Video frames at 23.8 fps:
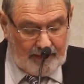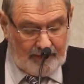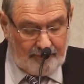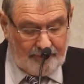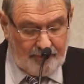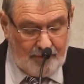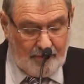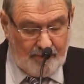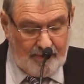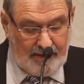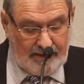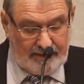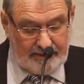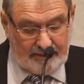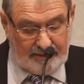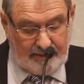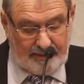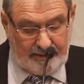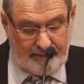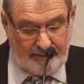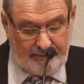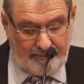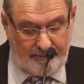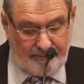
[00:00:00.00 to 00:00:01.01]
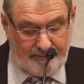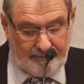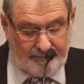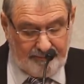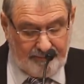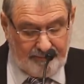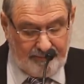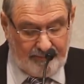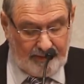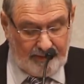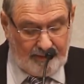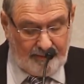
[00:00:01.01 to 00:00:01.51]
A few minutes later,
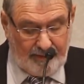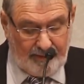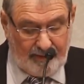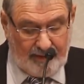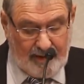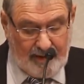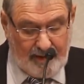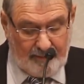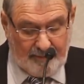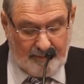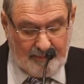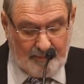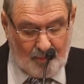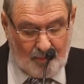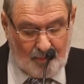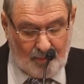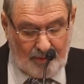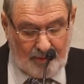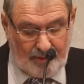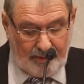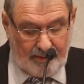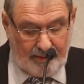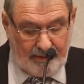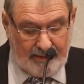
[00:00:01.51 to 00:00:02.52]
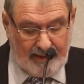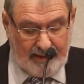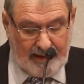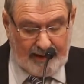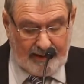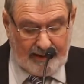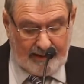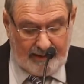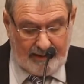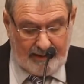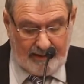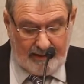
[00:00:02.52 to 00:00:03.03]
copy boy
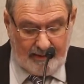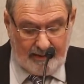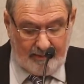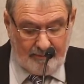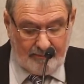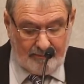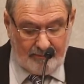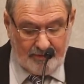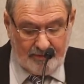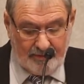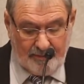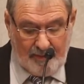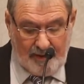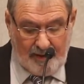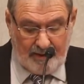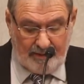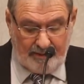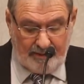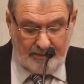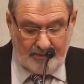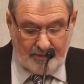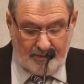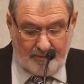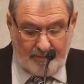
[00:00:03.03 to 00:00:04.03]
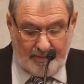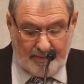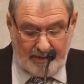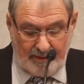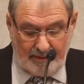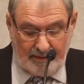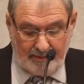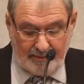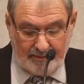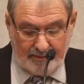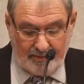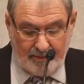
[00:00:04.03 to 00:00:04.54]
Guy Ham, responding to
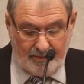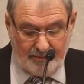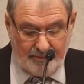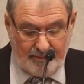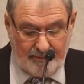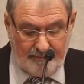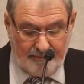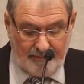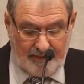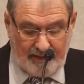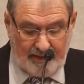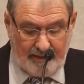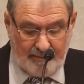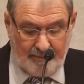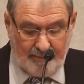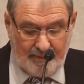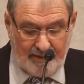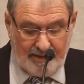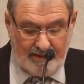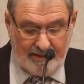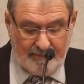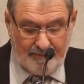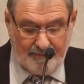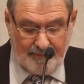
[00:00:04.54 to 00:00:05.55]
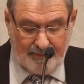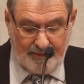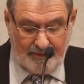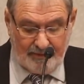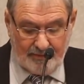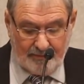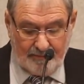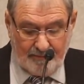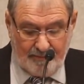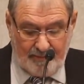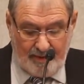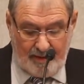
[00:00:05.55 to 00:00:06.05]
bells on the AP
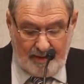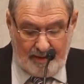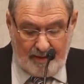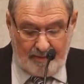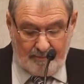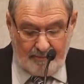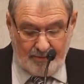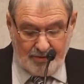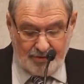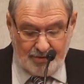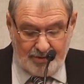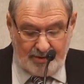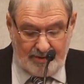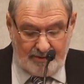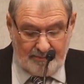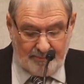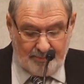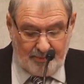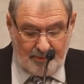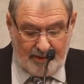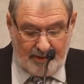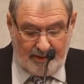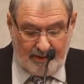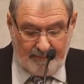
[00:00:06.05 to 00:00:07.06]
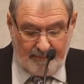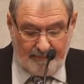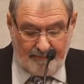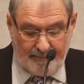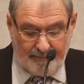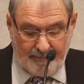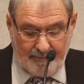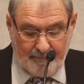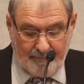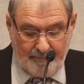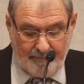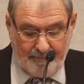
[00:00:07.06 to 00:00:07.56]

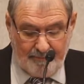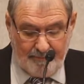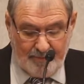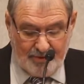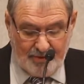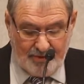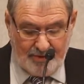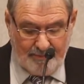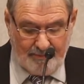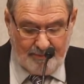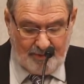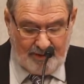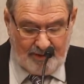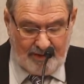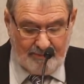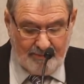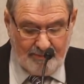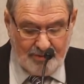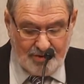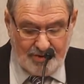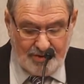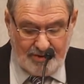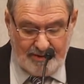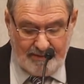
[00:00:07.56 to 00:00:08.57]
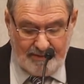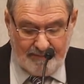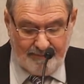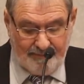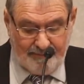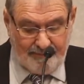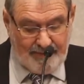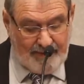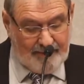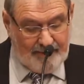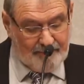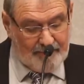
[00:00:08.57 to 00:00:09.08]
printing
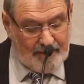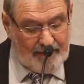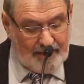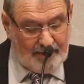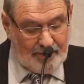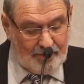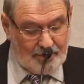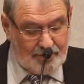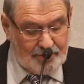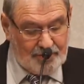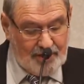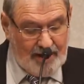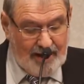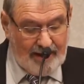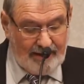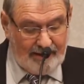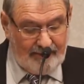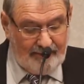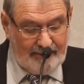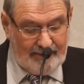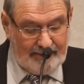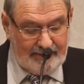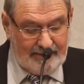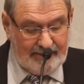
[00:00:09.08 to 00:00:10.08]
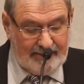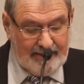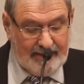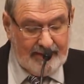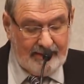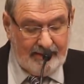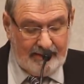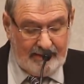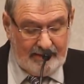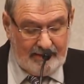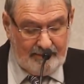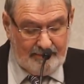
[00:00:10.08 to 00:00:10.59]
machine, shouted that
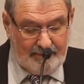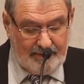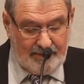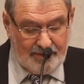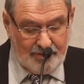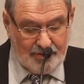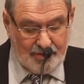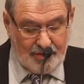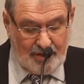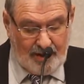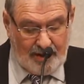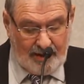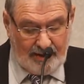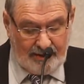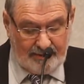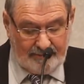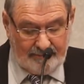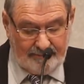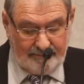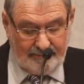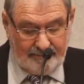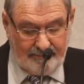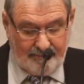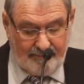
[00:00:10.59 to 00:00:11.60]
Kennedy had been shot.